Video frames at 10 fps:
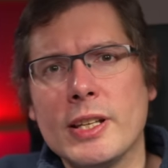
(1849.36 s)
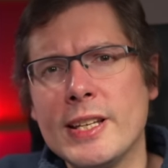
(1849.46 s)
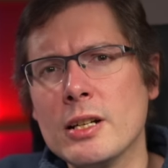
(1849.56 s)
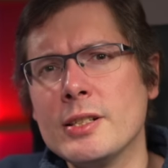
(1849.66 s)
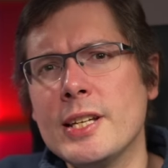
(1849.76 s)
The
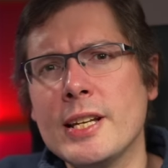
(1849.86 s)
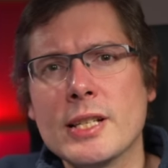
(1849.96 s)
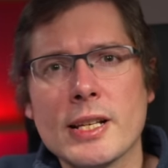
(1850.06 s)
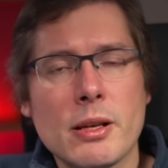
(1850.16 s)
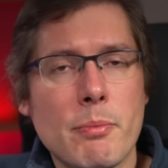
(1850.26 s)
R6
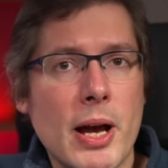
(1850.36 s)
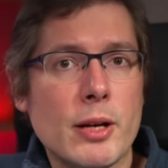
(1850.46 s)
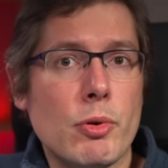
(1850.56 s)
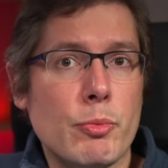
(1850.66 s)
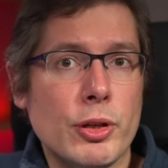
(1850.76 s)
has a
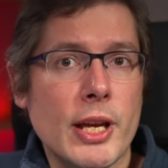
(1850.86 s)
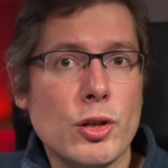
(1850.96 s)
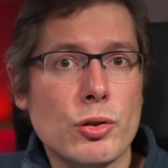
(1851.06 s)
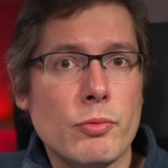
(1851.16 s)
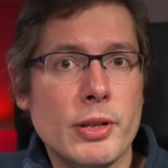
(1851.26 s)
bad
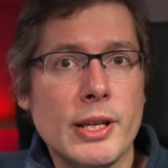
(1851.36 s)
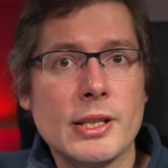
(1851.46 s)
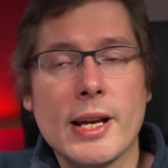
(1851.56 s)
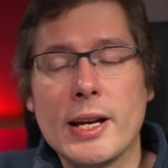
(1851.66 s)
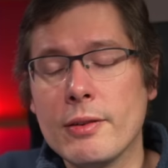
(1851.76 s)
reputation with
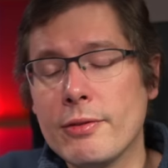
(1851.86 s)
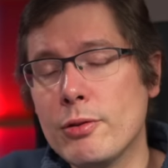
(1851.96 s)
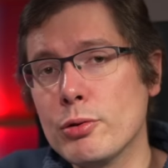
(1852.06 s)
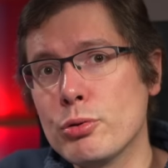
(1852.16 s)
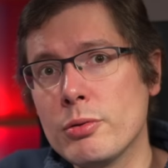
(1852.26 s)
this and
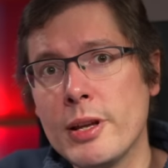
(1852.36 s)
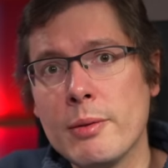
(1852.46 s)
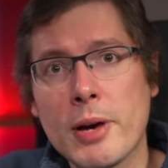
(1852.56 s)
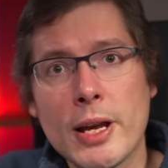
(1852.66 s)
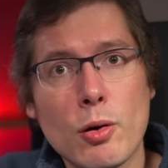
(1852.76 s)
unfortunately
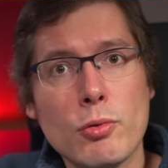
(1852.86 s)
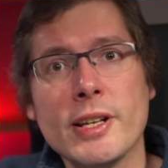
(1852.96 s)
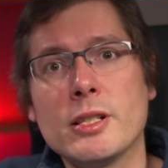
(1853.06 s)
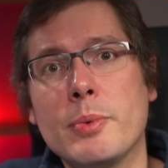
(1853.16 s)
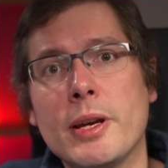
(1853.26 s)
my own
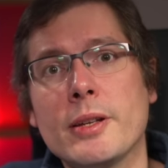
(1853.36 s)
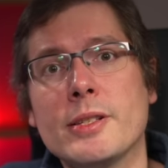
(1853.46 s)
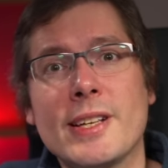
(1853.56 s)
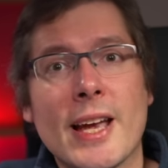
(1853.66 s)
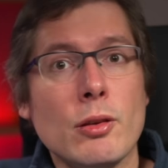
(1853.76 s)

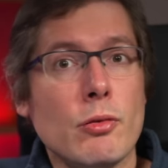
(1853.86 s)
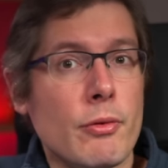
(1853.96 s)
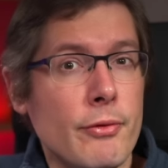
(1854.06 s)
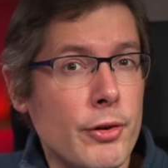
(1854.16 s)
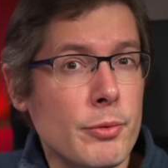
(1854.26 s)
experience kind of
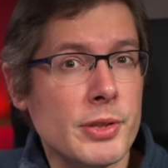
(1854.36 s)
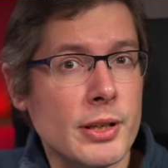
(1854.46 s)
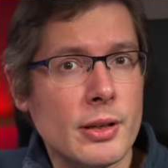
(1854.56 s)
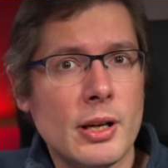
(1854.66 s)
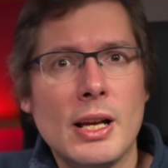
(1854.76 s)
confirms it.